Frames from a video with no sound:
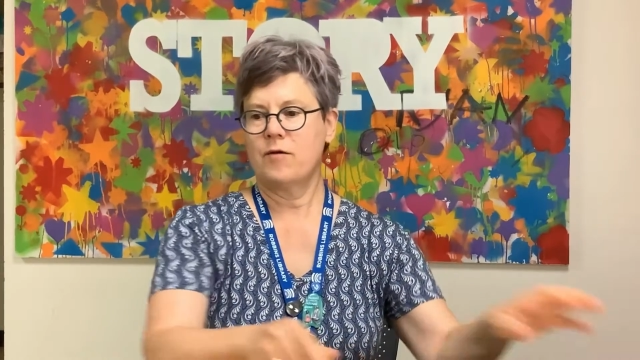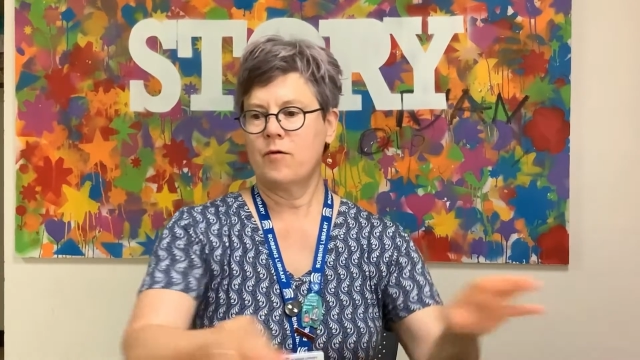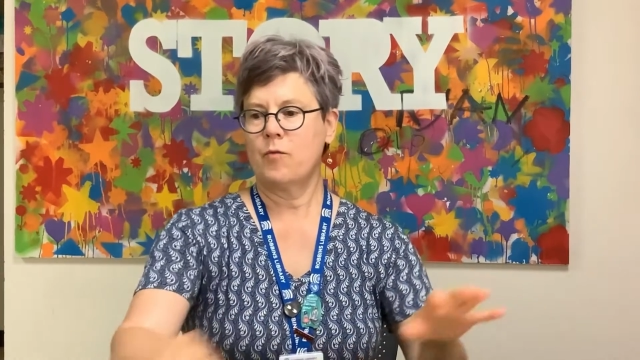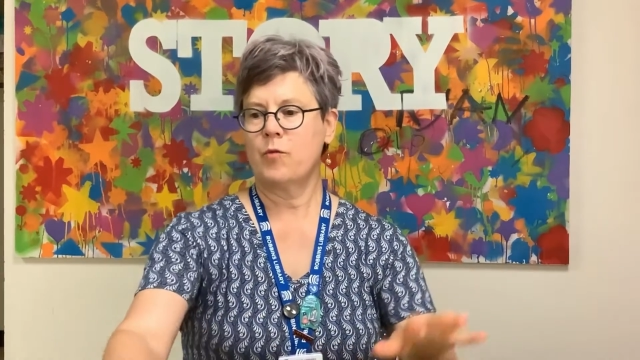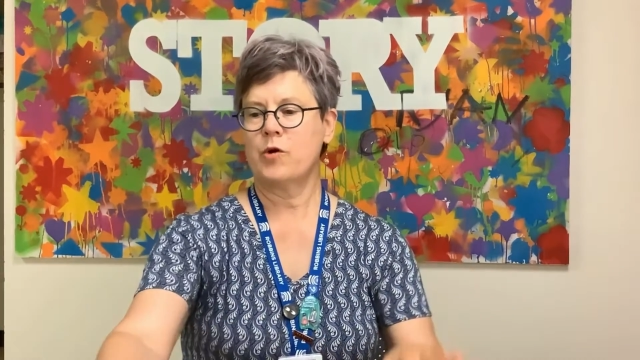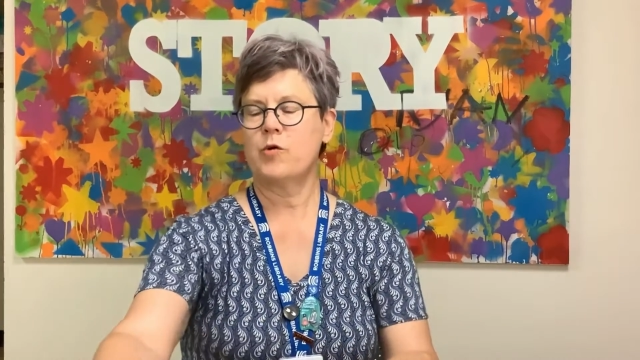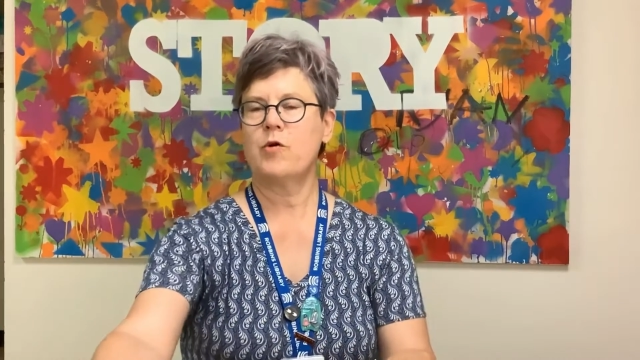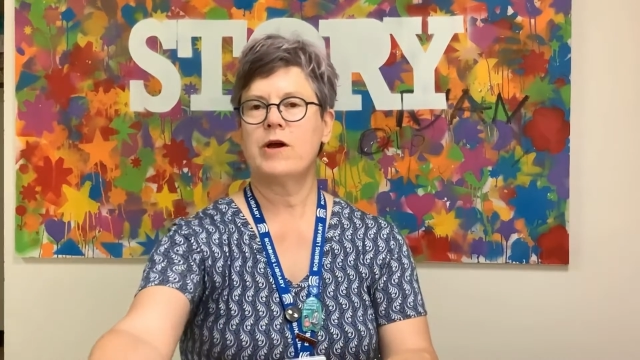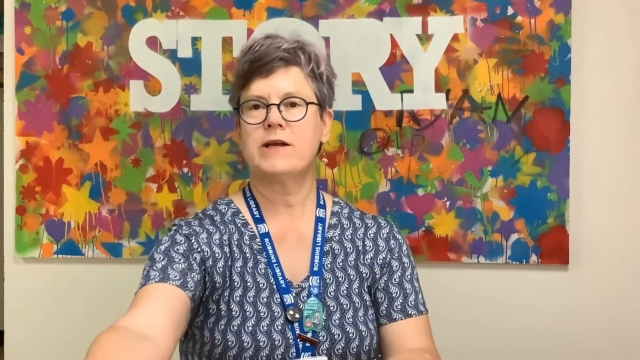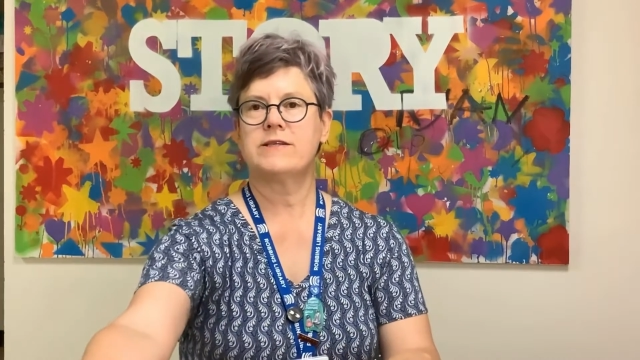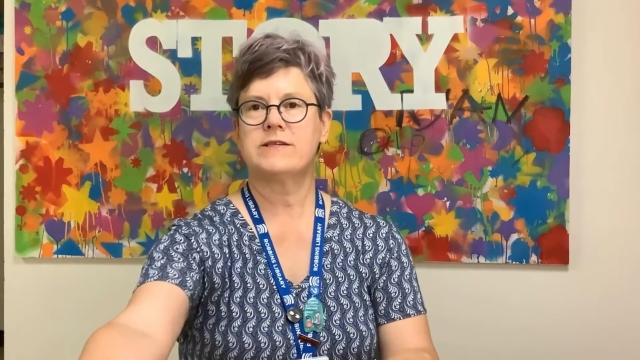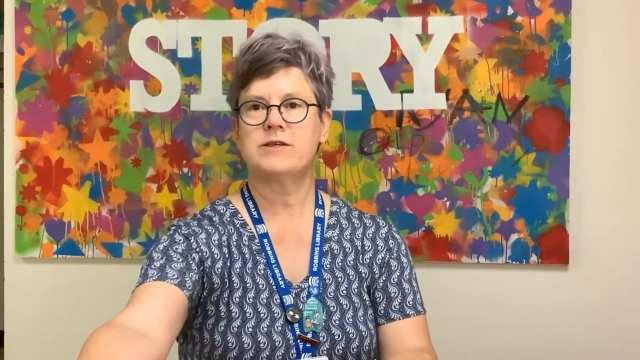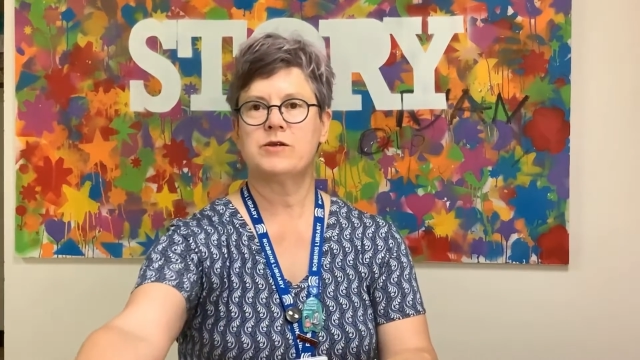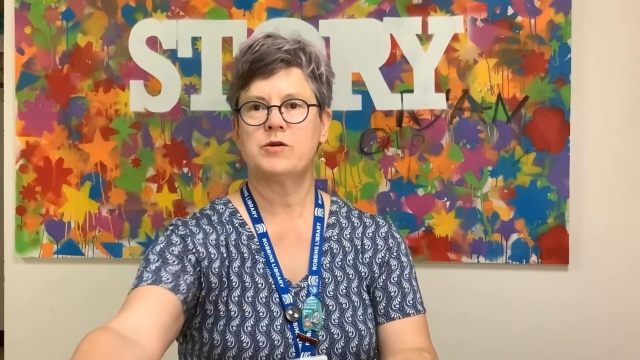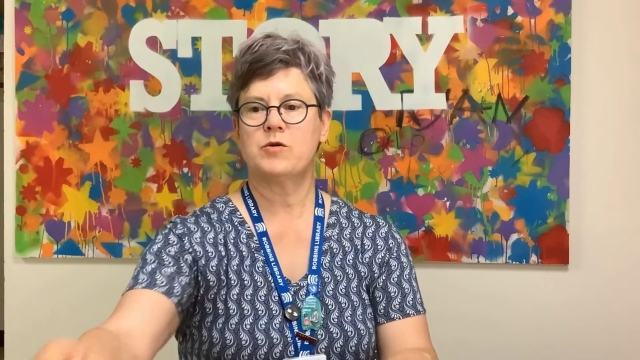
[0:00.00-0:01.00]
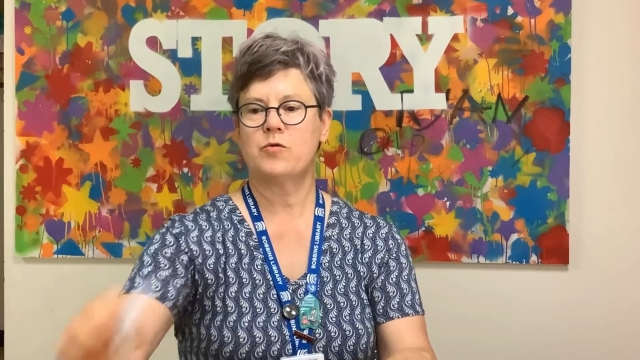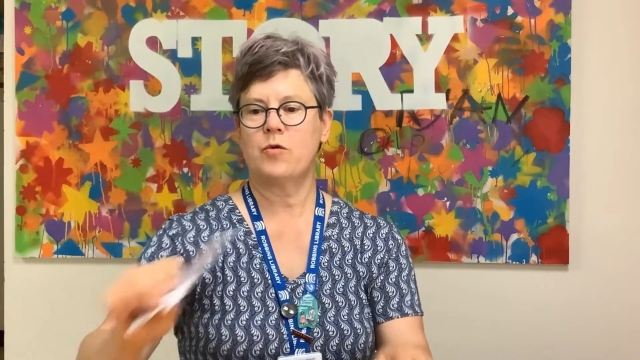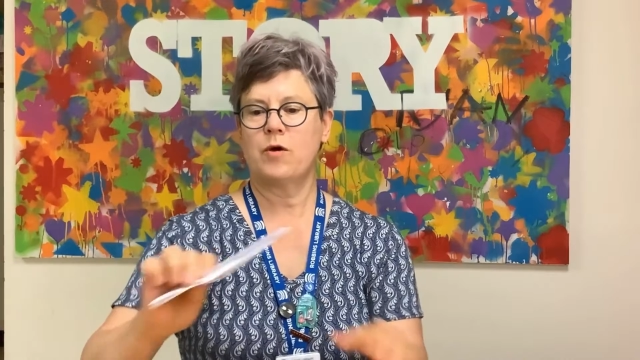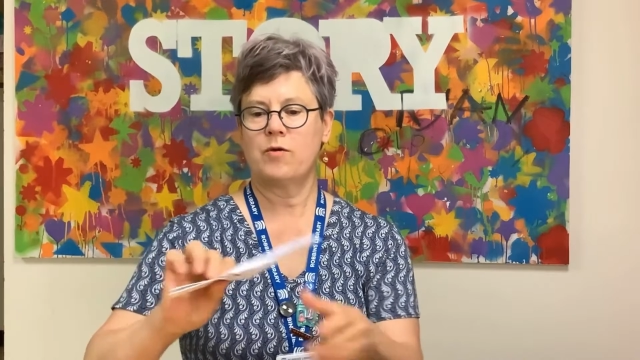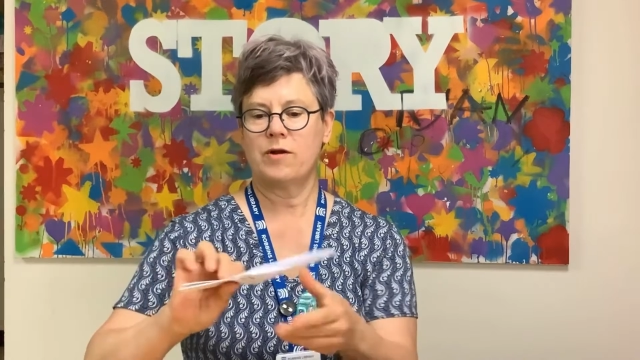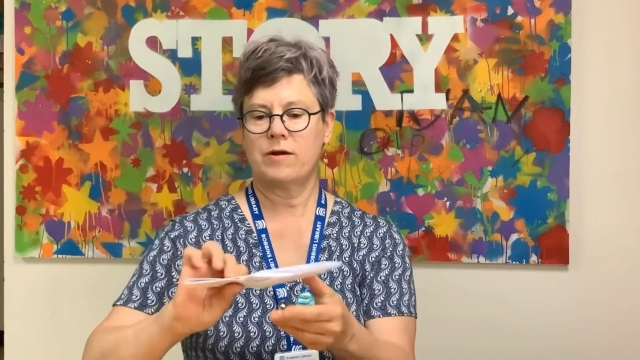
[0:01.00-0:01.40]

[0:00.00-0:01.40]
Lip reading: we're going to